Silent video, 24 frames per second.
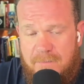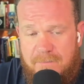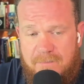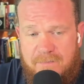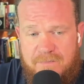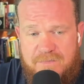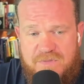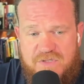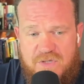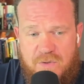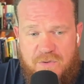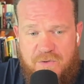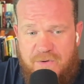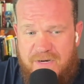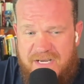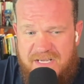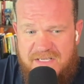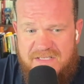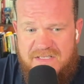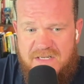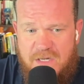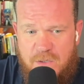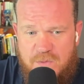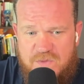So there
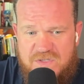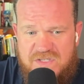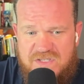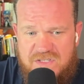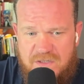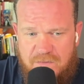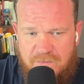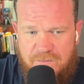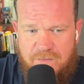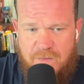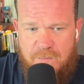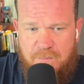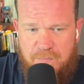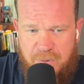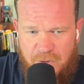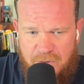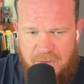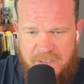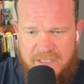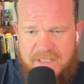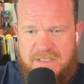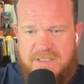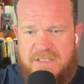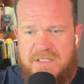is no silver
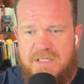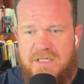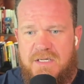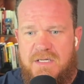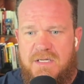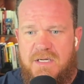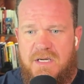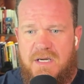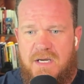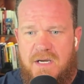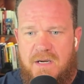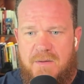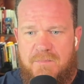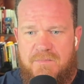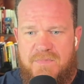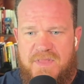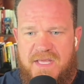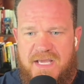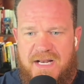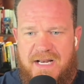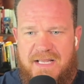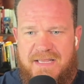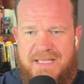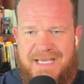bullet
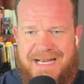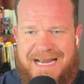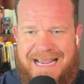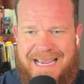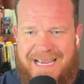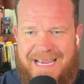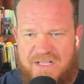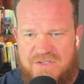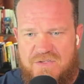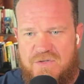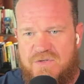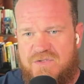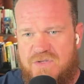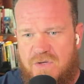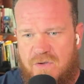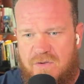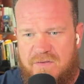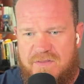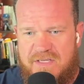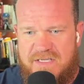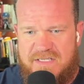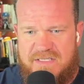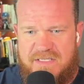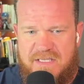that answers all
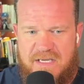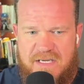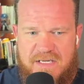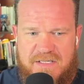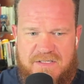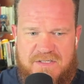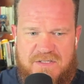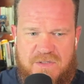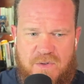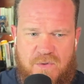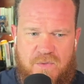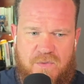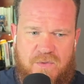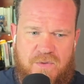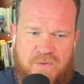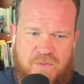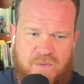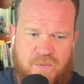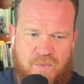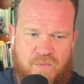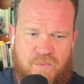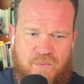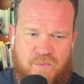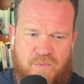of these things. So
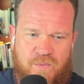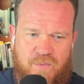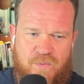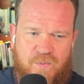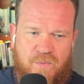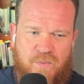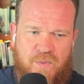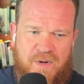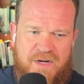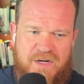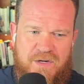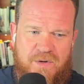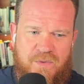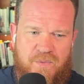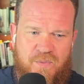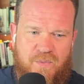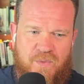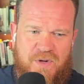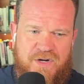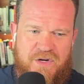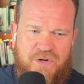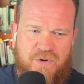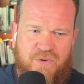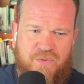
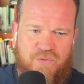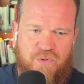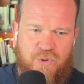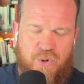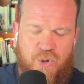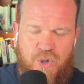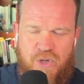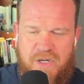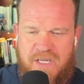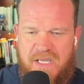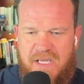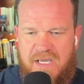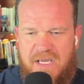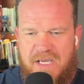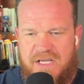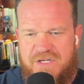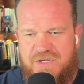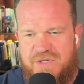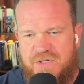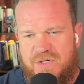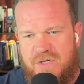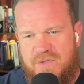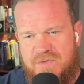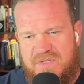when you're looking at
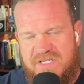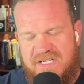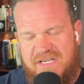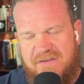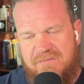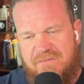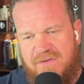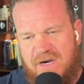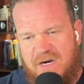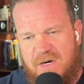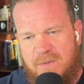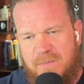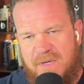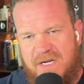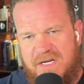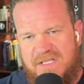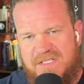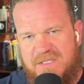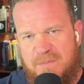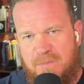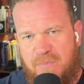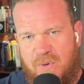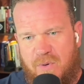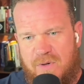your OT environment,
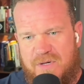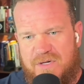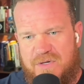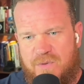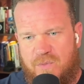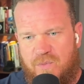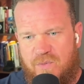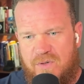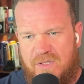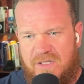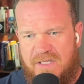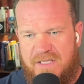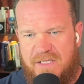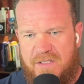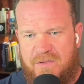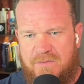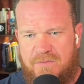it's important to really